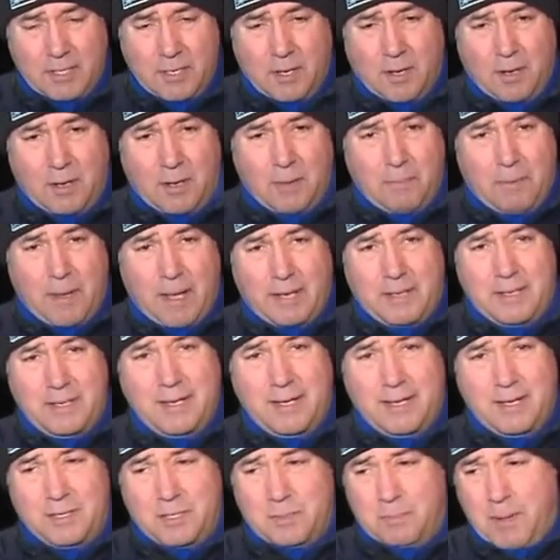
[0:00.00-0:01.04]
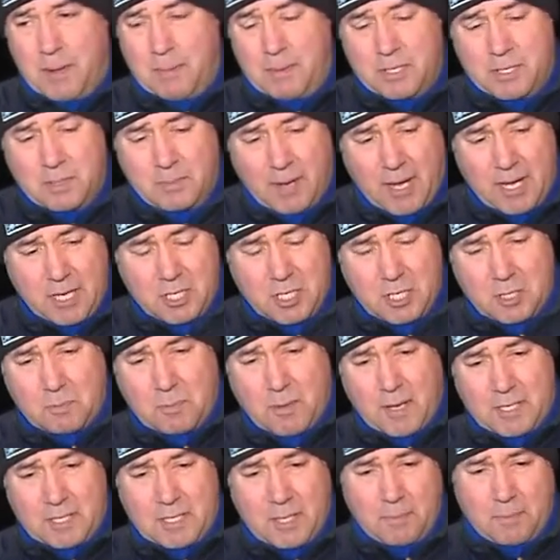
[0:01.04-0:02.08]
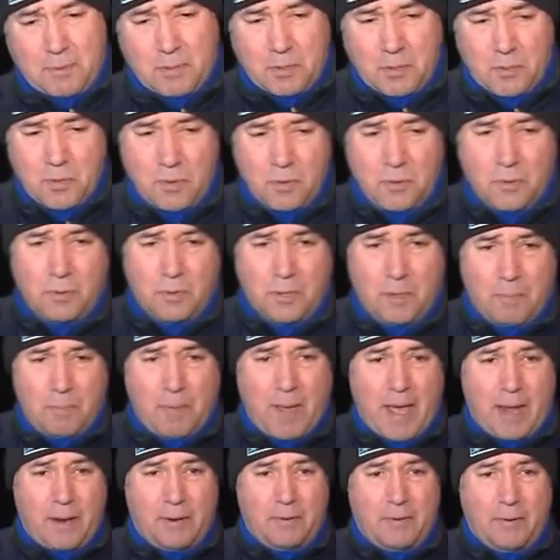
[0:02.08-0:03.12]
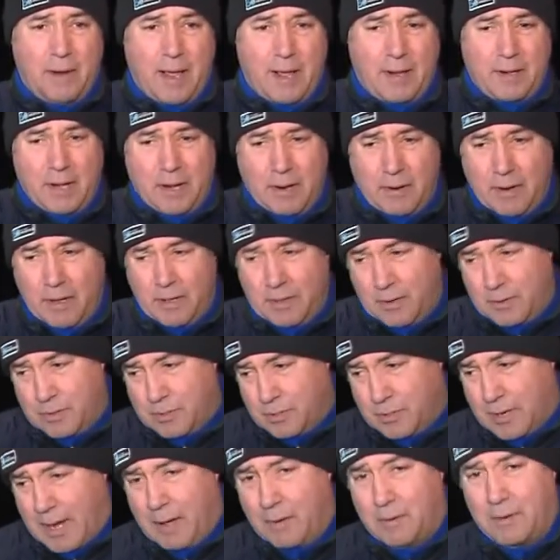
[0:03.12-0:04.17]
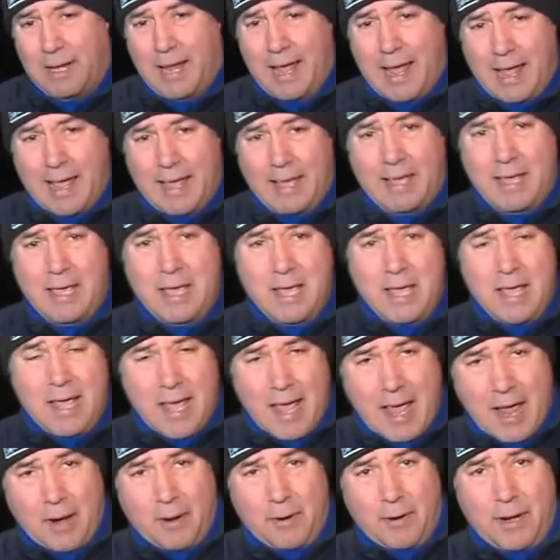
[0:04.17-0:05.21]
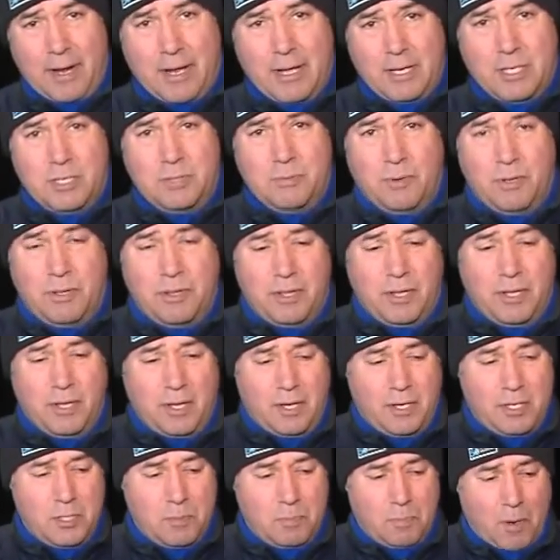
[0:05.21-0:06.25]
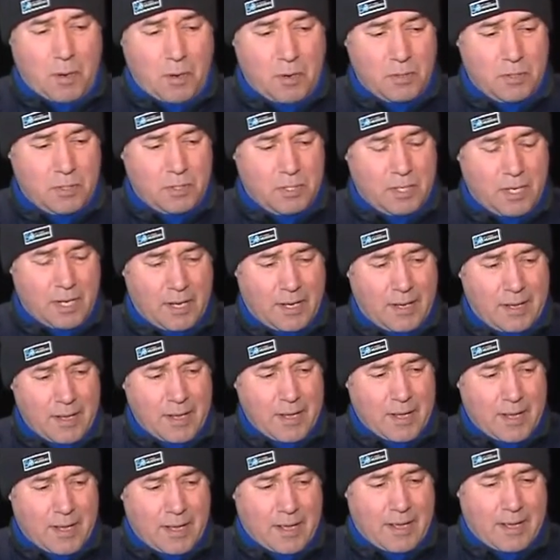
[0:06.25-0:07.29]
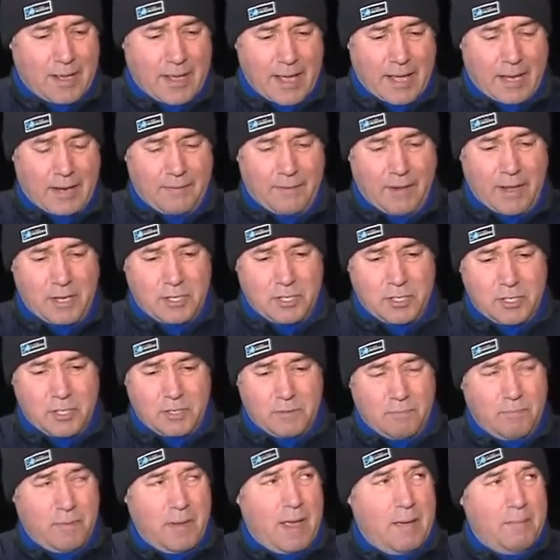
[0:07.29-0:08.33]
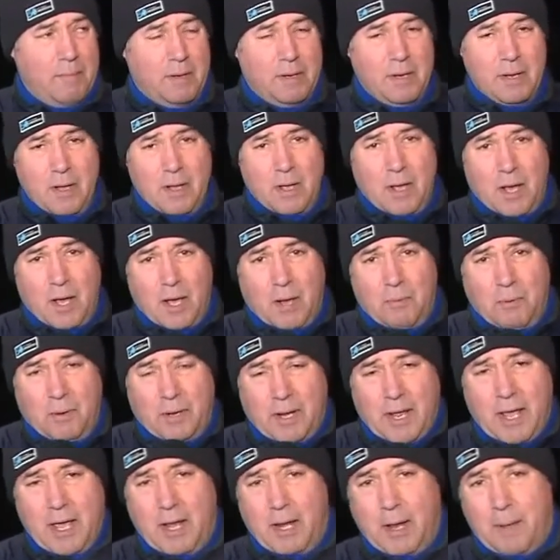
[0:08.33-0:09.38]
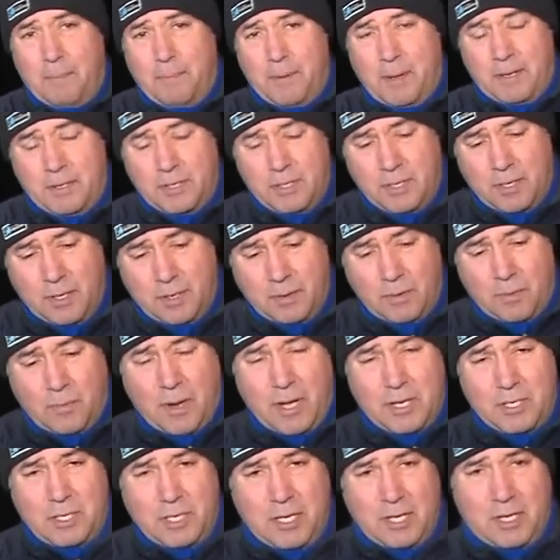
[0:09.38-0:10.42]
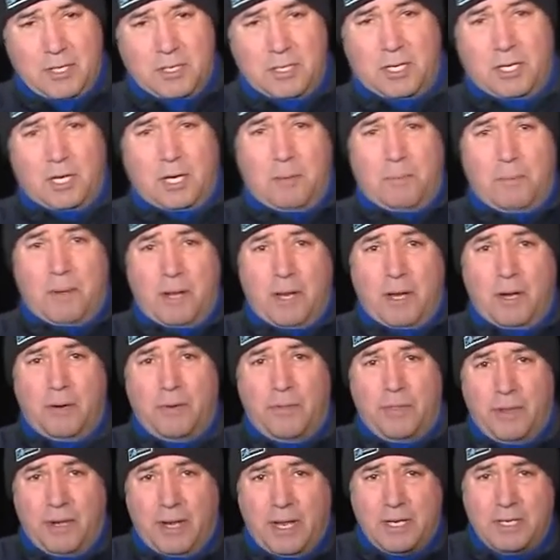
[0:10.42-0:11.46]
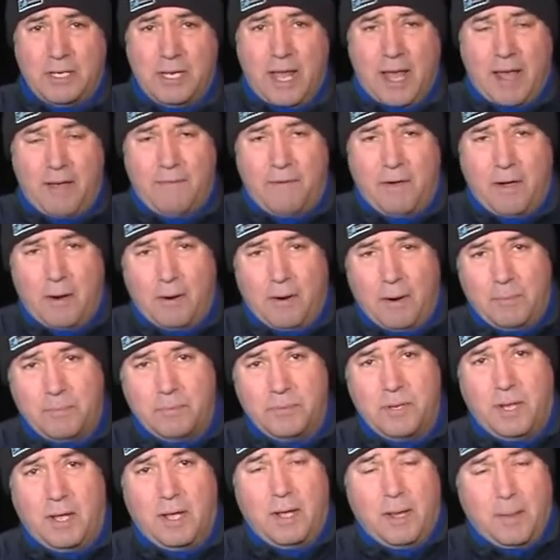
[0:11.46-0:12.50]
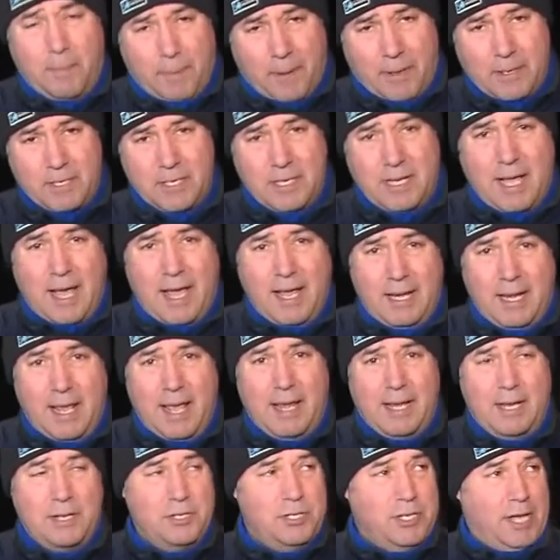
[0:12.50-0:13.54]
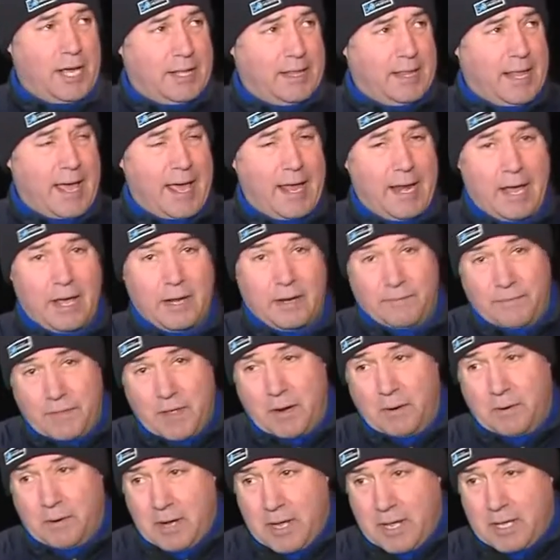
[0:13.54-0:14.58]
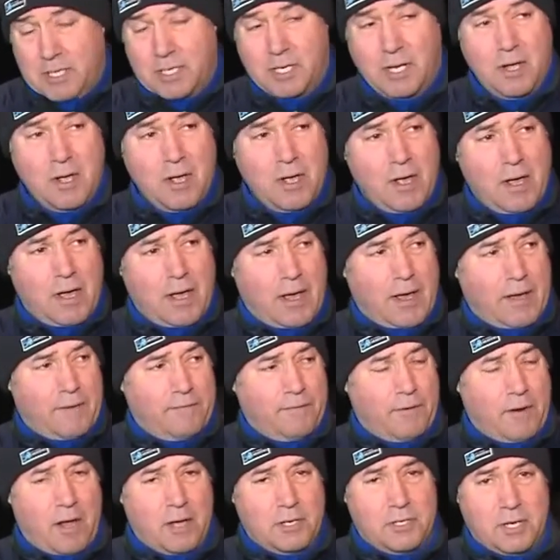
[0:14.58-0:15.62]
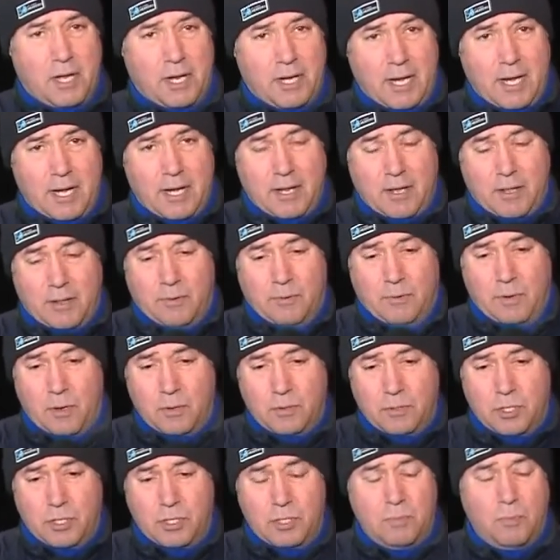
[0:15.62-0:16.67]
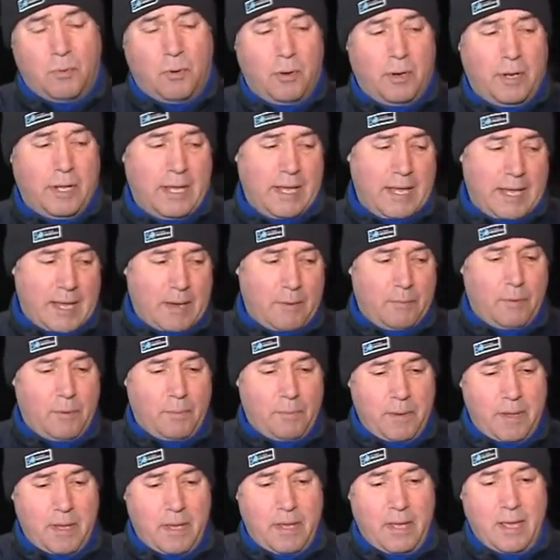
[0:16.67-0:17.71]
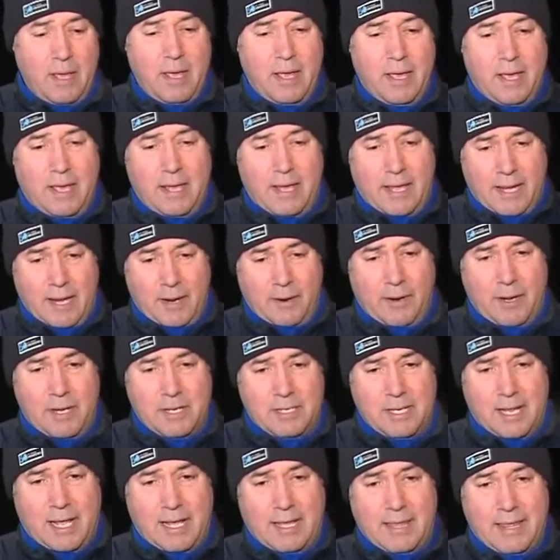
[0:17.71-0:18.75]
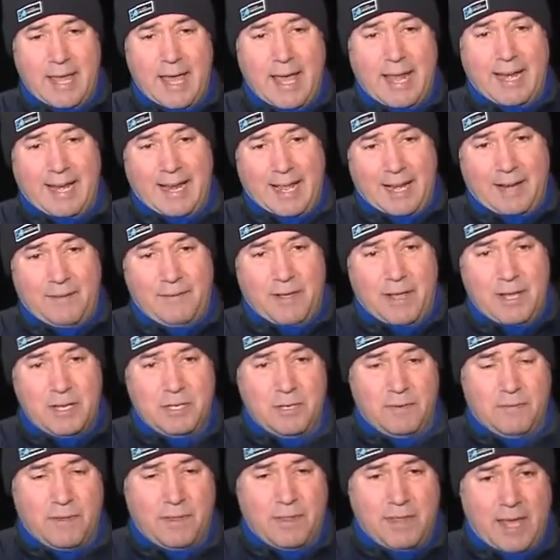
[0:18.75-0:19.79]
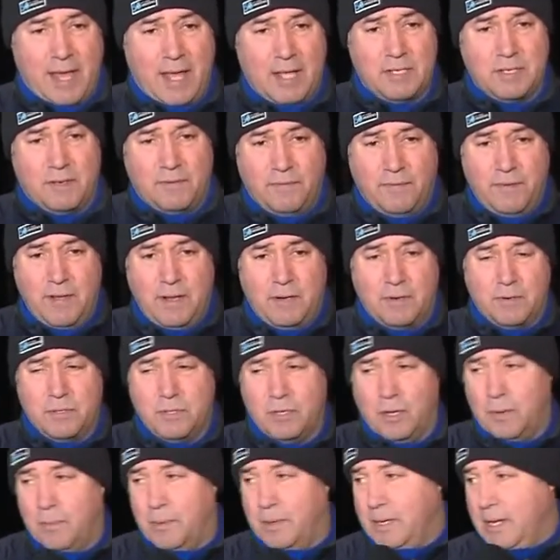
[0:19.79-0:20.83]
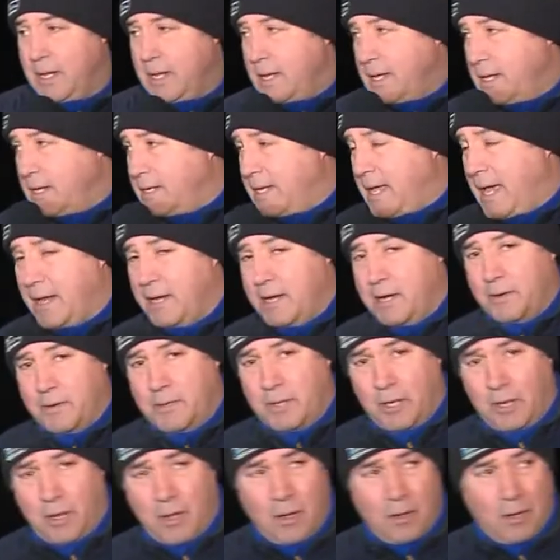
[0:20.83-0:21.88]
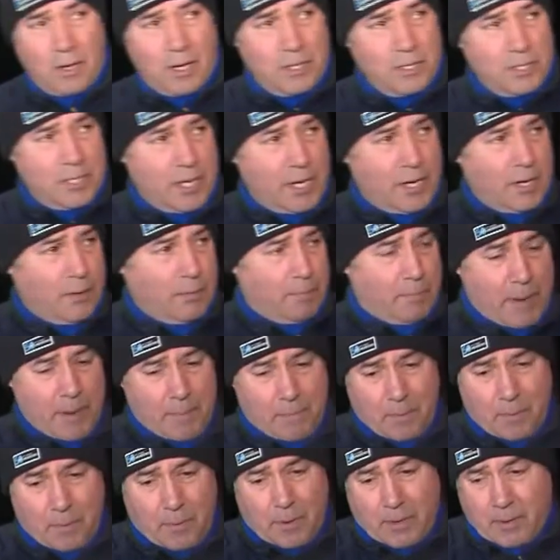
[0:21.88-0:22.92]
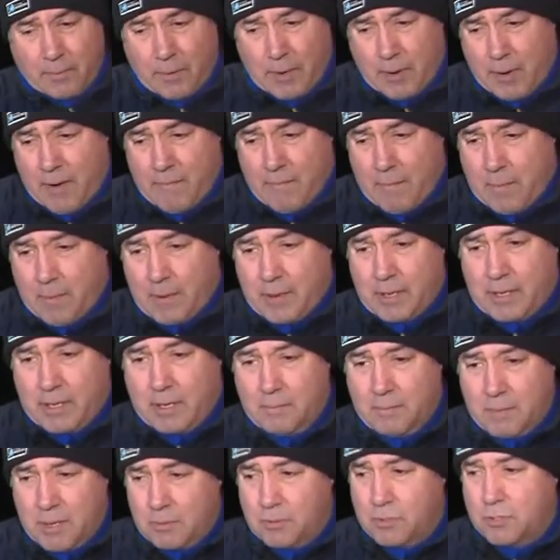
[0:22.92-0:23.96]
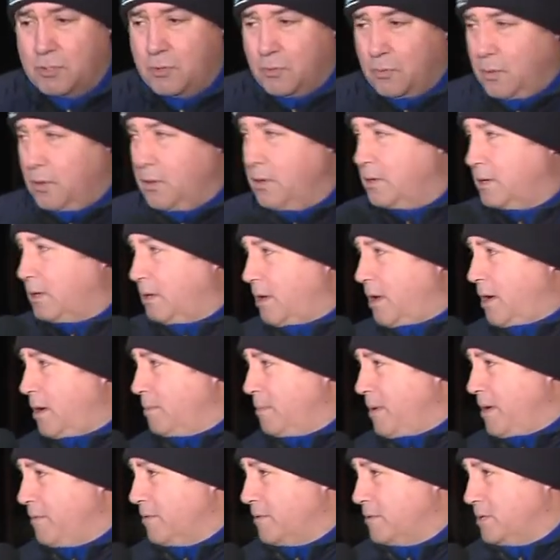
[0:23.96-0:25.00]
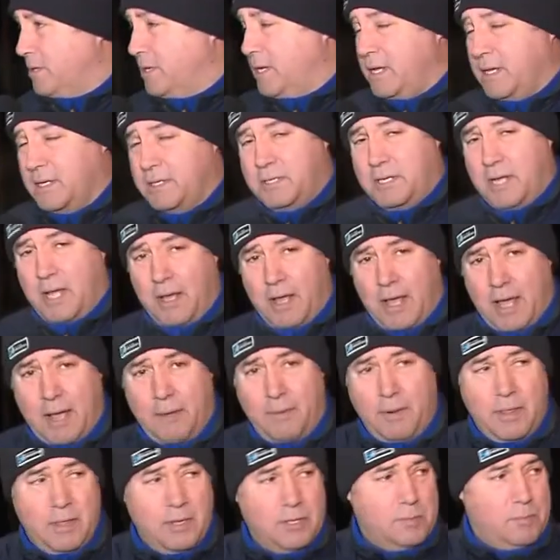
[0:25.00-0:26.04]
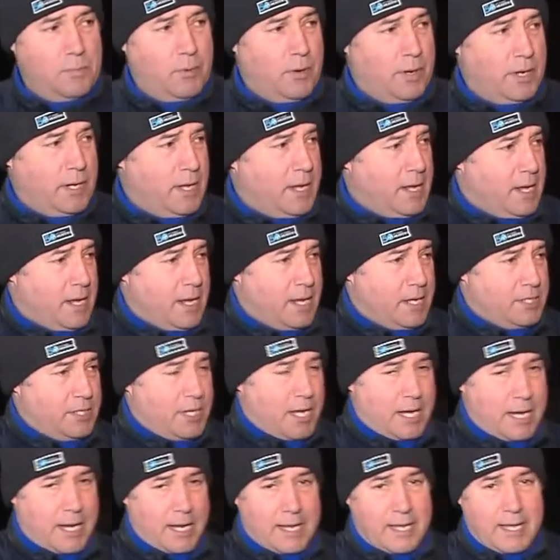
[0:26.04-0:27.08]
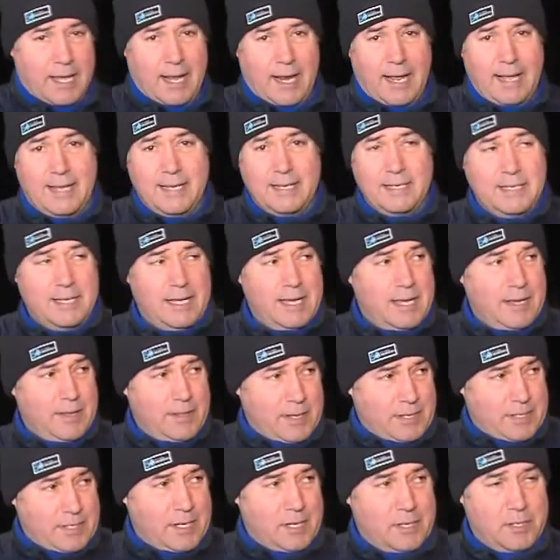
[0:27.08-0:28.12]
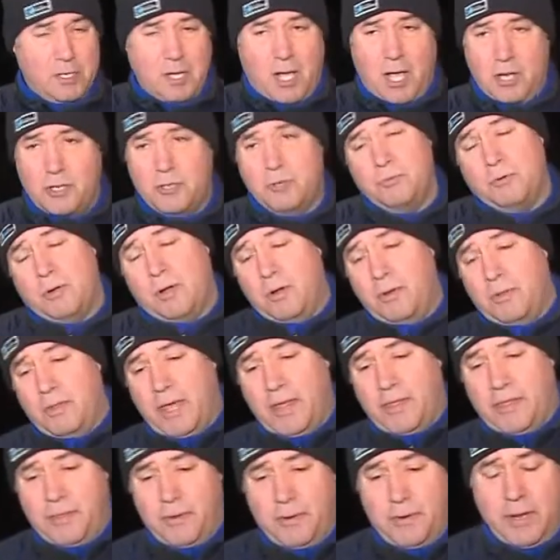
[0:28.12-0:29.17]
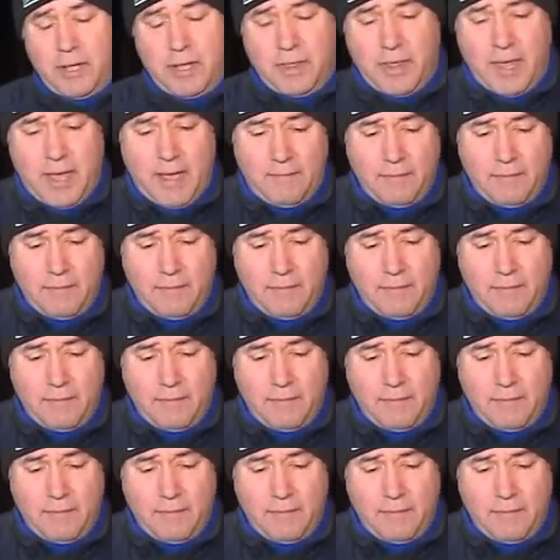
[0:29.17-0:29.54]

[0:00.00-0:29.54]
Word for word: talk about maybe some icy spots up in the Cougar and the Battle Ground area. Those are outlying areas with exposed elevations of pavement. we're going to head up into the West Hills a little bit here with the next half hour up, up on Skyline and check that out. If there is uh, frost on any of the roads this morning, it will be in areas like that at elevation of 1,000 feet or so. But down here in the lowlands here, people are where everybody commutes to work along Beaverton Hillsdale Highway this morning. Jenny and Ken, I can tell you that uh, Dosch Road, that 30th